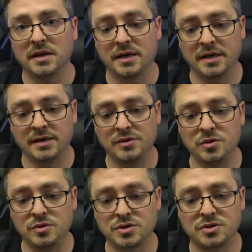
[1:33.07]
and
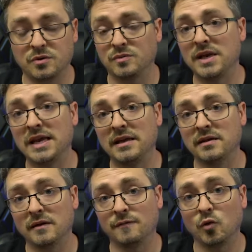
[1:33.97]
you just don't need
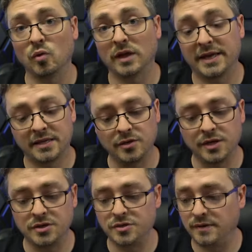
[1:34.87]
a full length, you
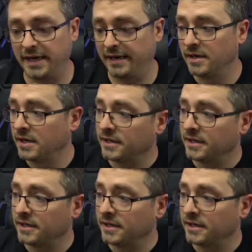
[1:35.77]
can do that.